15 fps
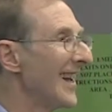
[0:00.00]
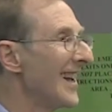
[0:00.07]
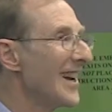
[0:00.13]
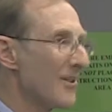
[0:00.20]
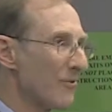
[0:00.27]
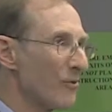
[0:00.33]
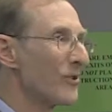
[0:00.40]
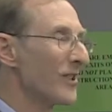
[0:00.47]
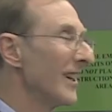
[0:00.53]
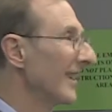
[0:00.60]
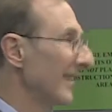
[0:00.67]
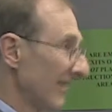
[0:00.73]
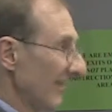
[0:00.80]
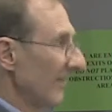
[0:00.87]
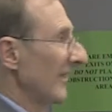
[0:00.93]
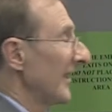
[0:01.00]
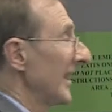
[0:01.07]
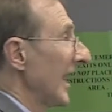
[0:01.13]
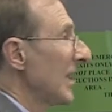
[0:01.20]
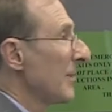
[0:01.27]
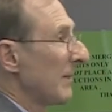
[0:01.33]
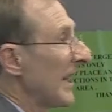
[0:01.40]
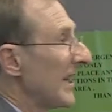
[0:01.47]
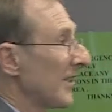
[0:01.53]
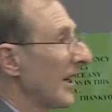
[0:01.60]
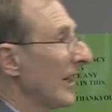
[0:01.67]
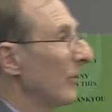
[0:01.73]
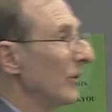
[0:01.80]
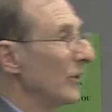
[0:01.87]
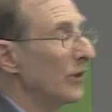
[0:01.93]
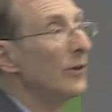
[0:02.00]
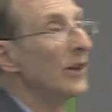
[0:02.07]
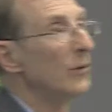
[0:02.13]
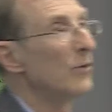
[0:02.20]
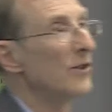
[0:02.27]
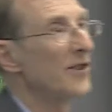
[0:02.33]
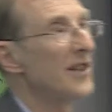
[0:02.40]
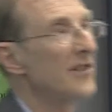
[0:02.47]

they would the only place they could do it